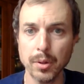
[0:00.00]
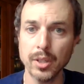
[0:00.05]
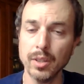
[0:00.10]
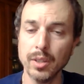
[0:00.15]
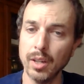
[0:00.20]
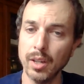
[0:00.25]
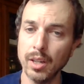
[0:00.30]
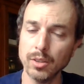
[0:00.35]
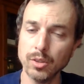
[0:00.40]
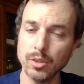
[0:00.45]

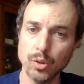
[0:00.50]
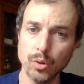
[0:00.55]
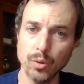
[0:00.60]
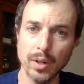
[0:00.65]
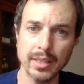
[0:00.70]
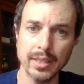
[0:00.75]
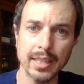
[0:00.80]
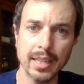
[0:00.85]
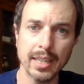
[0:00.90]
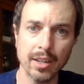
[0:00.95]
But
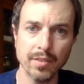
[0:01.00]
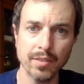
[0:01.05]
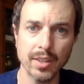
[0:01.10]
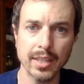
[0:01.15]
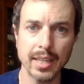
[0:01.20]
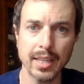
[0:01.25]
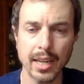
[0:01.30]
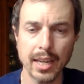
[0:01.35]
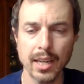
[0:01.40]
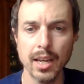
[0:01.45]
also at the end of
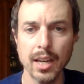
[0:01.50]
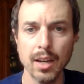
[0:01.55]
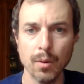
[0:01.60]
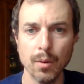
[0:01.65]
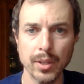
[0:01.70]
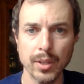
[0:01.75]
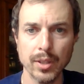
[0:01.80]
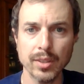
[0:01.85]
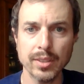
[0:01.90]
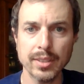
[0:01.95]
the day,
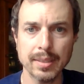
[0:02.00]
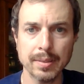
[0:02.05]
when the